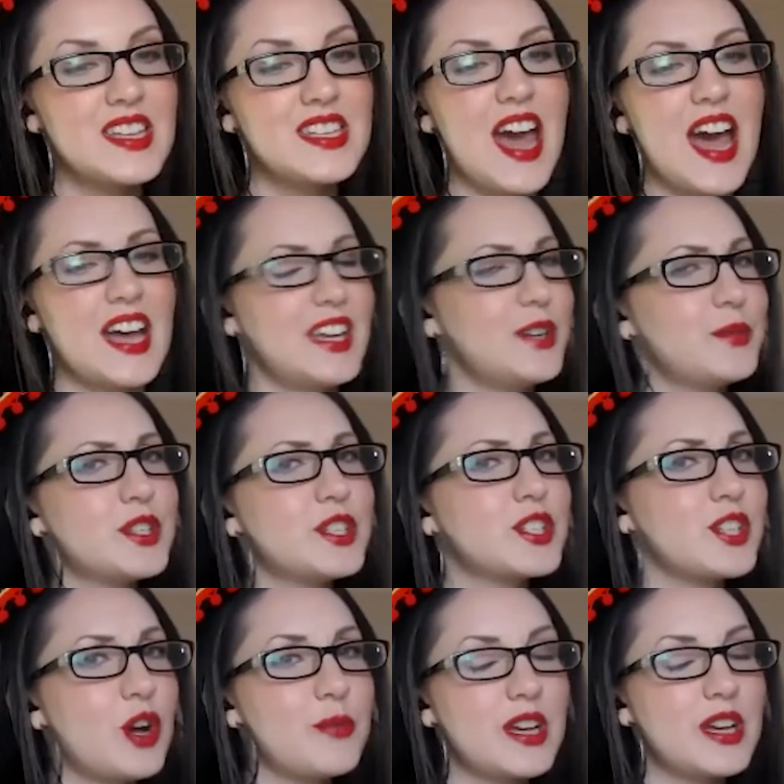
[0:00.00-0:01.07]
Yeah, it
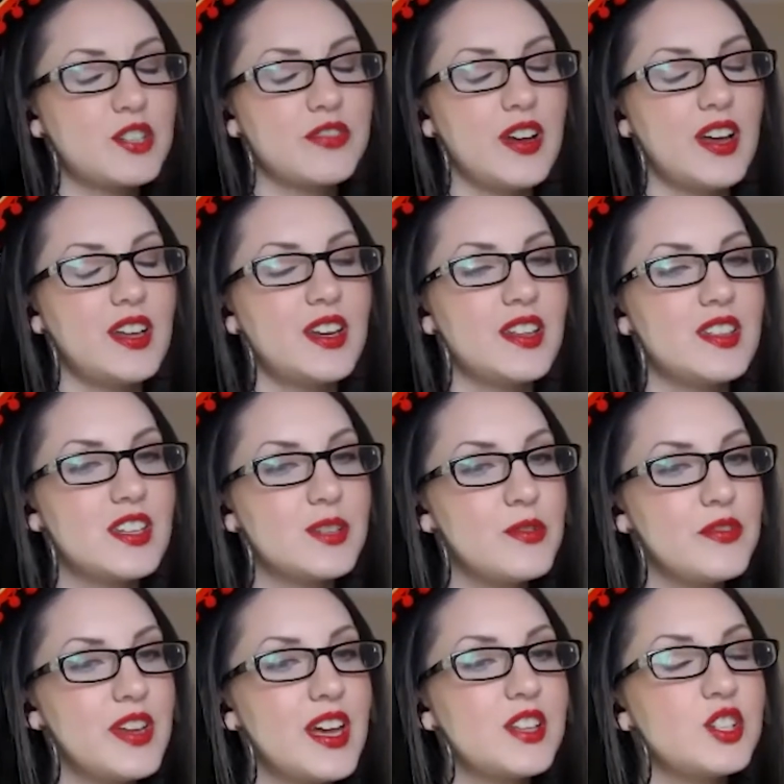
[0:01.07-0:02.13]
was so much fun. This
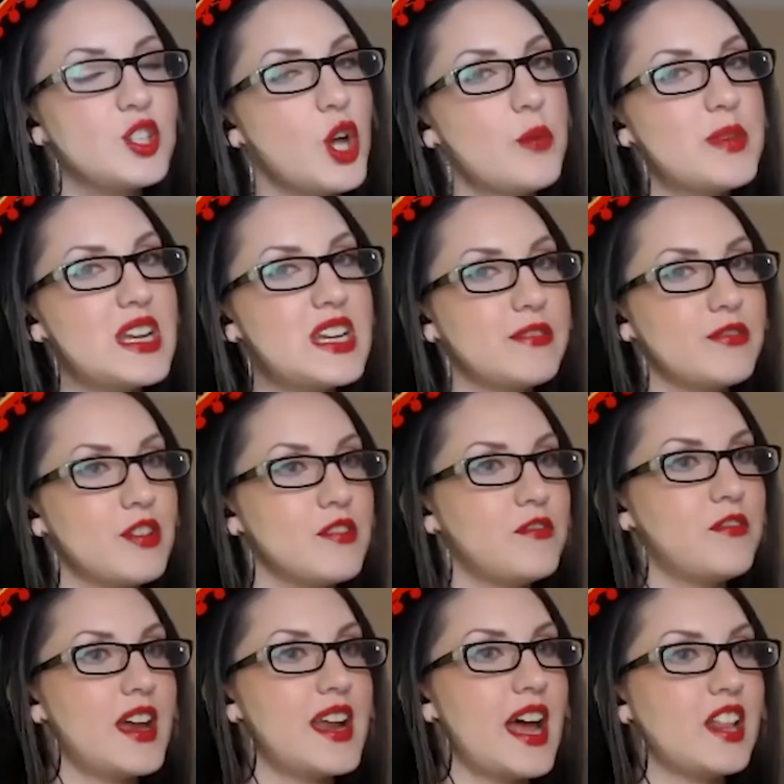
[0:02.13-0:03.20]
movie had so many
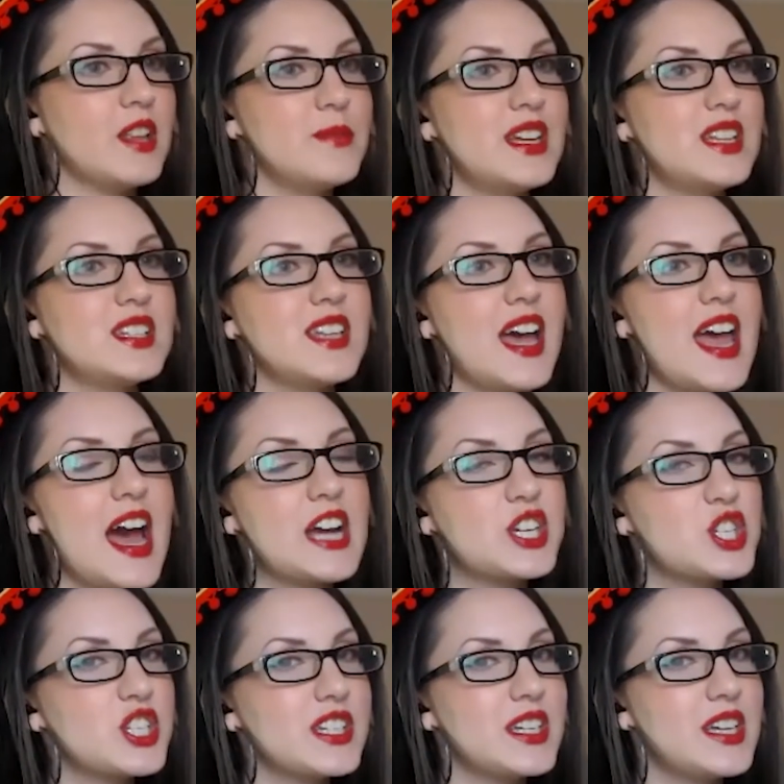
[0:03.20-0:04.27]
different fun elements. I
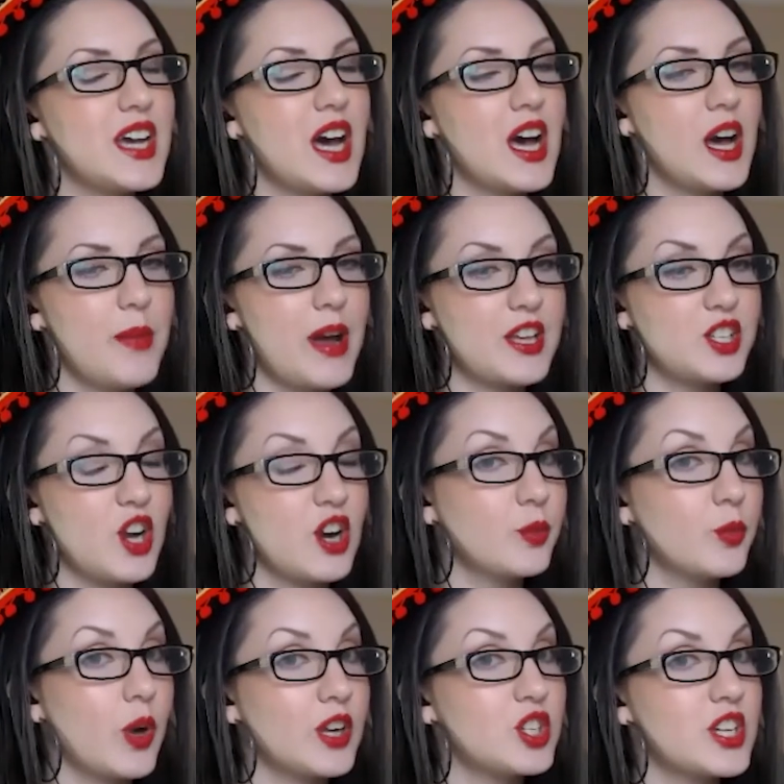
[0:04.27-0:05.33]
actually, I
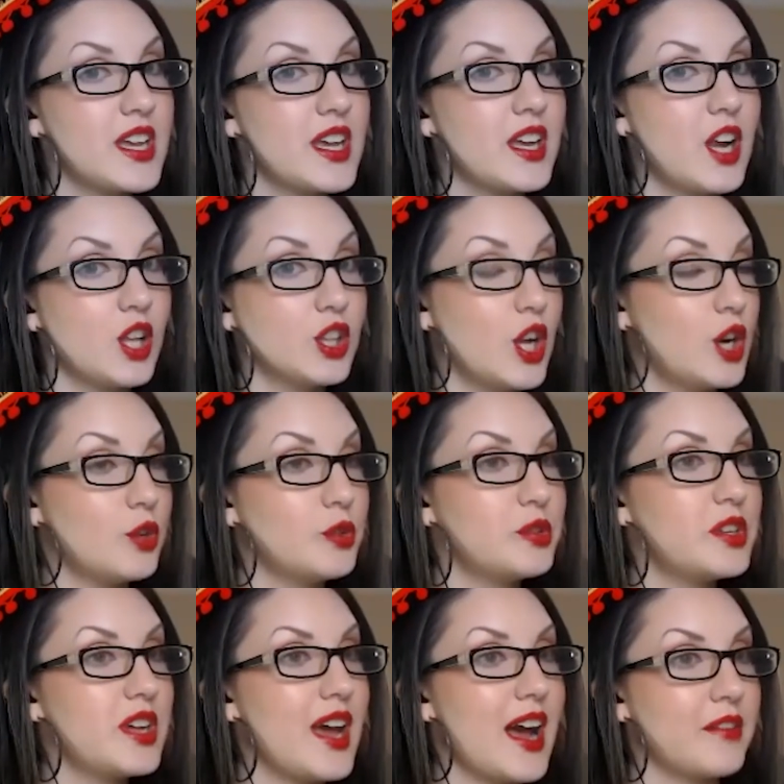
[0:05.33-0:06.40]
started watching it
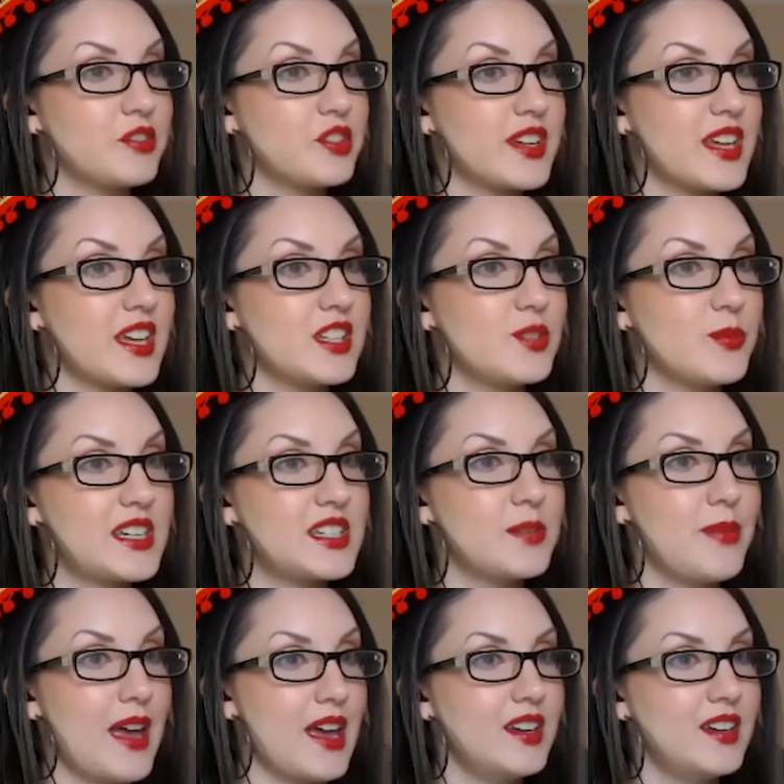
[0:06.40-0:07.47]
alone after the kids went
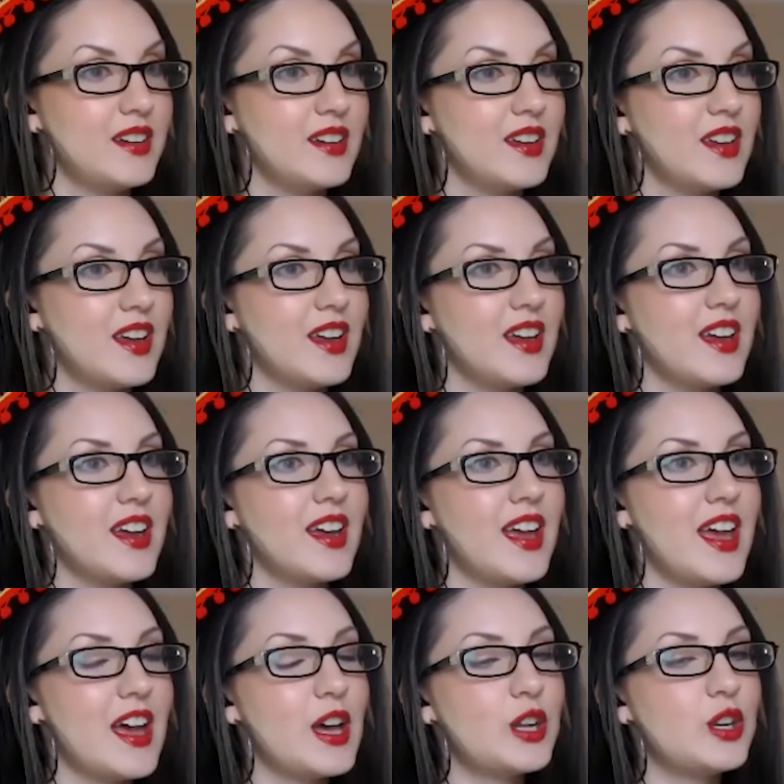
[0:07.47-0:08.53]
to bed.
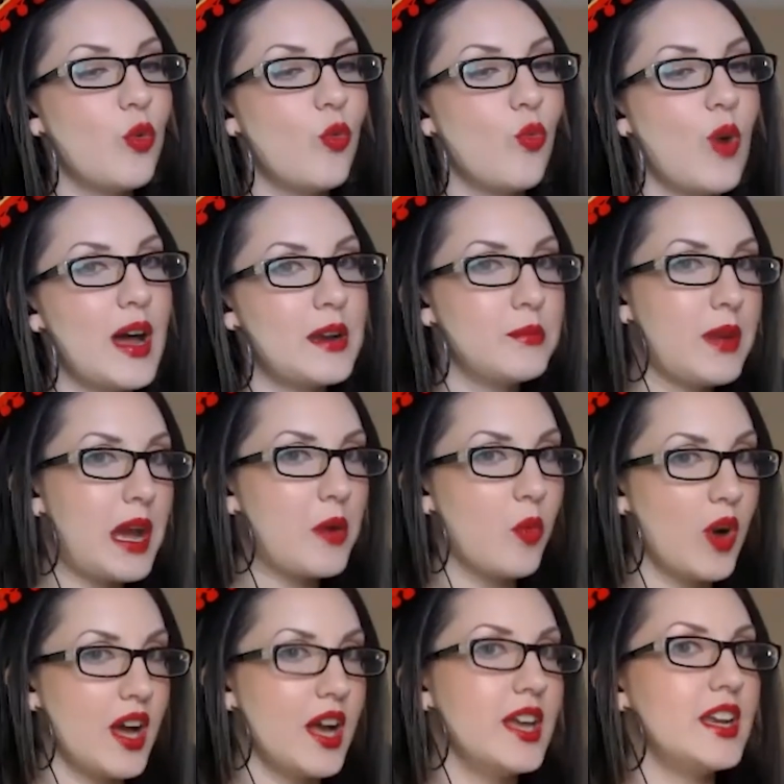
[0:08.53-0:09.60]
And one by
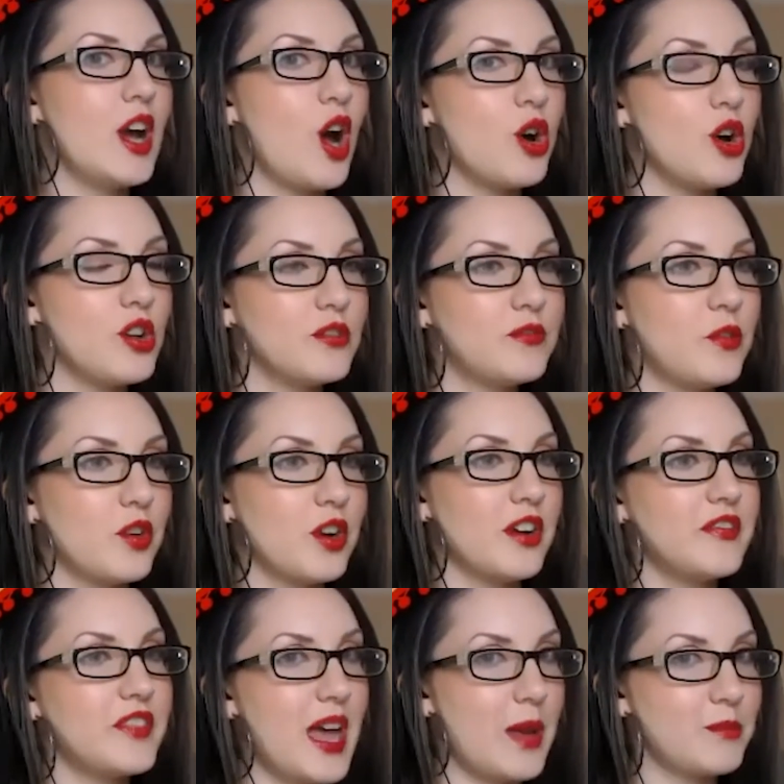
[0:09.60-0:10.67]
one, all 4
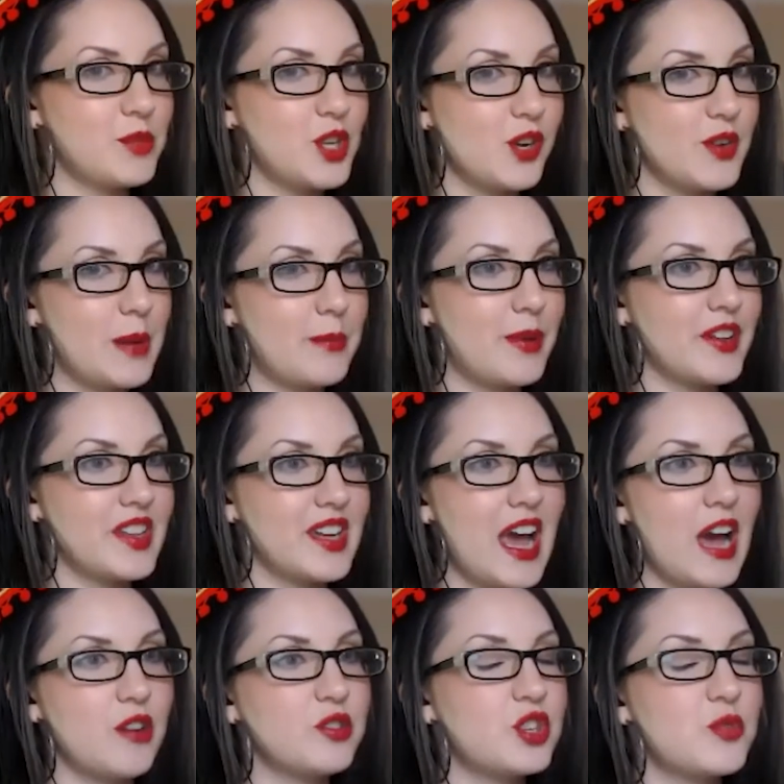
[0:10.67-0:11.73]
of them showed up on the
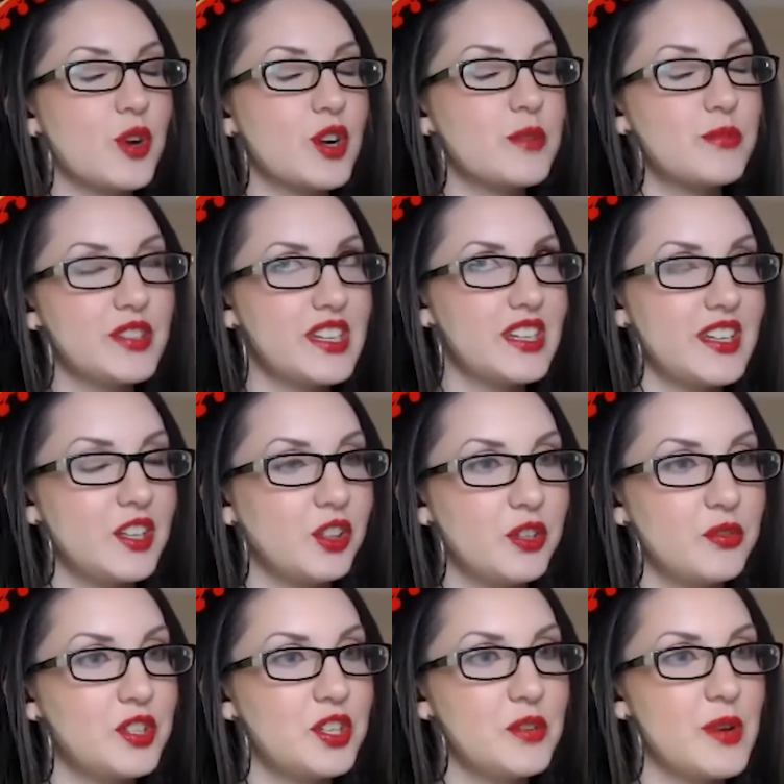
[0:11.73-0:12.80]
couch and were completely
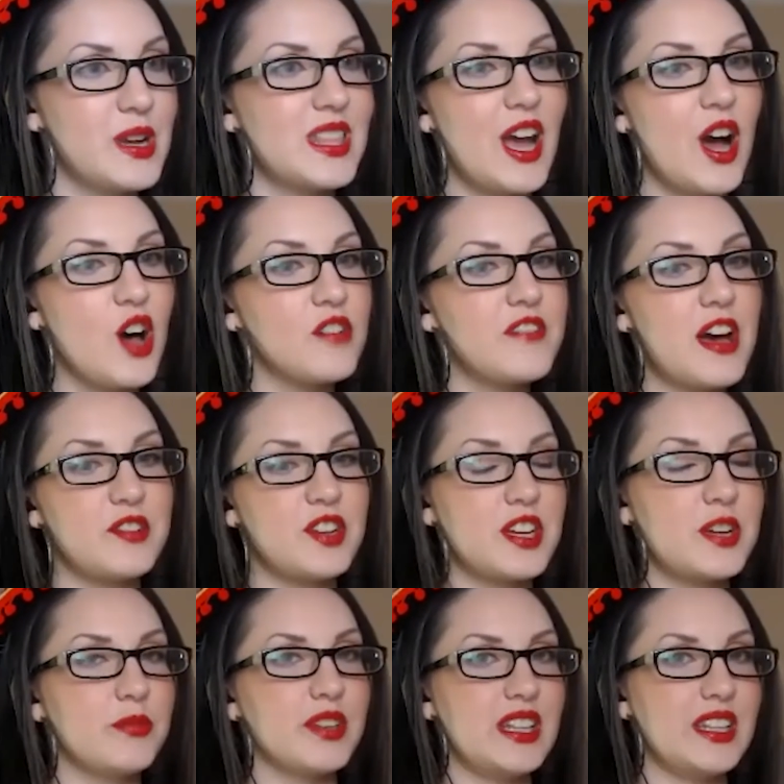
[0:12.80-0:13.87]
glued to it. They all found
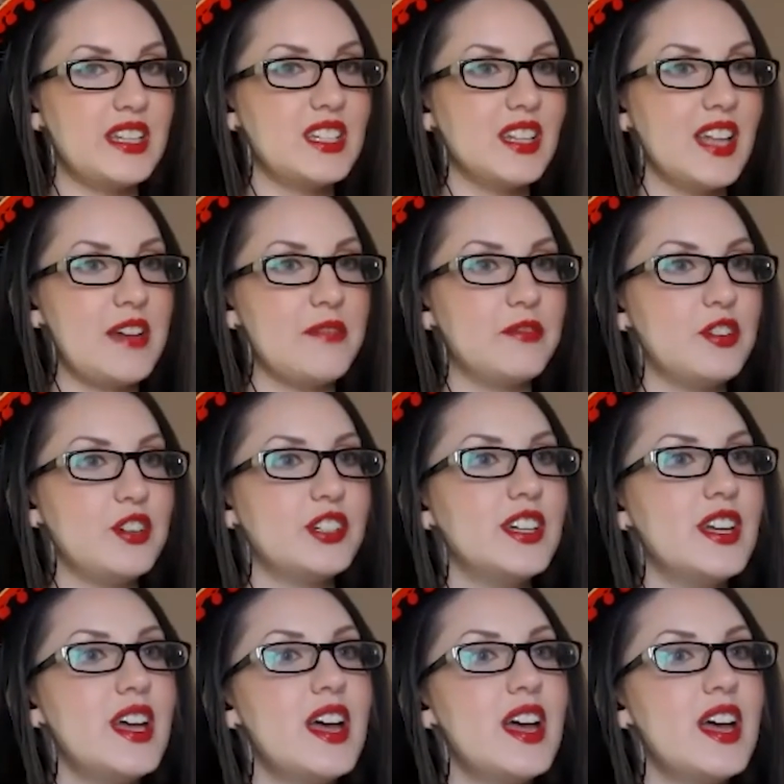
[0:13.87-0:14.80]
it completely delightful.